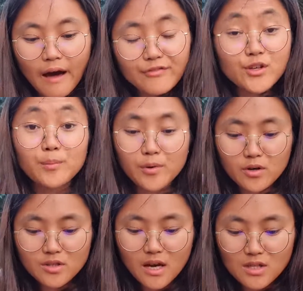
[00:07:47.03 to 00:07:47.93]
after
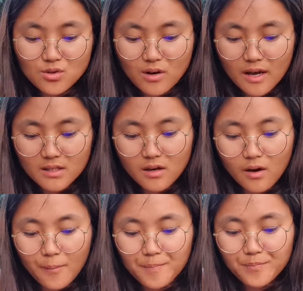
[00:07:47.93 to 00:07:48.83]
Burke had to
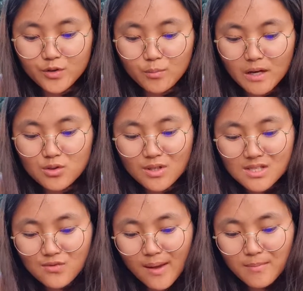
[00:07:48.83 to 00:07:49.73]
go back to
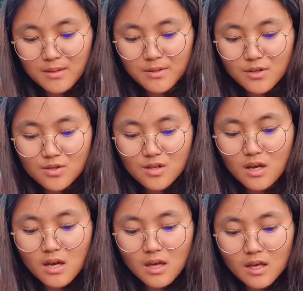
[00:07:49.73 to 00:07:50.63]
his family because
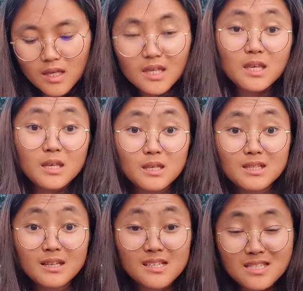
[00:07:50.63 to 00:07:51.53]

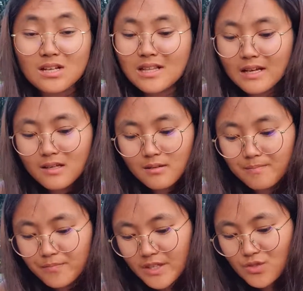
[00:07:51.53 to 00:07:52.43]
he's not like
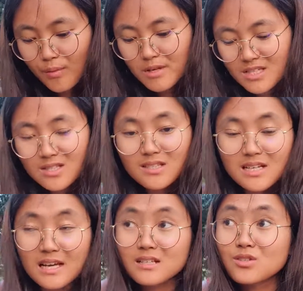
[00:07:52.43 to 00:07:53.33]
his family is not
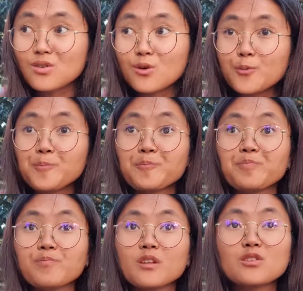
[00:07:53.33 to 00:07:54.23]
in like the
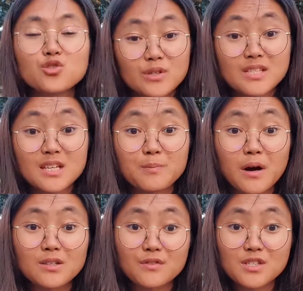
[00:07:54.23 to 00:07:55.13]
touristic
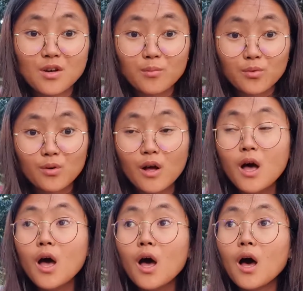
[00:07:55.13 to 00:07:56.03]
part of Istanbul.
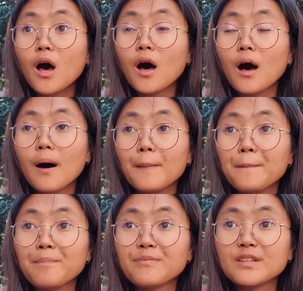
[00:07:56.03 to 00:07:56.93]

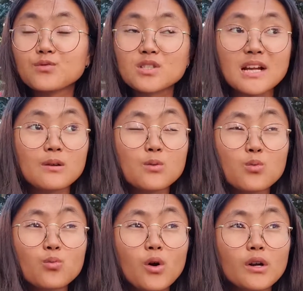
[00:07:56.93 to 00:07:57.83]
It was like
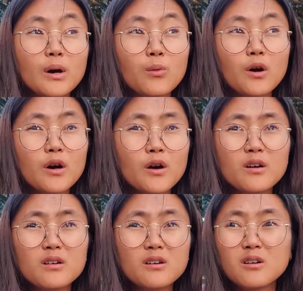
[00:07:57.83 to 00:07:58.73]
1
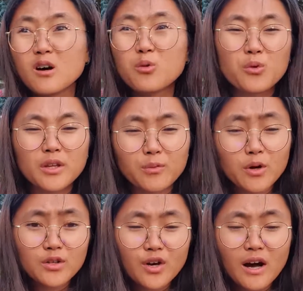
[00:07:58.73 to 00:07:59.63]
hour or 1 hour
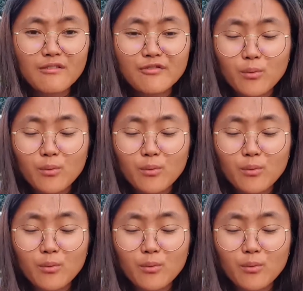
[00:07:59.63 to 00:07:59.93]
and a half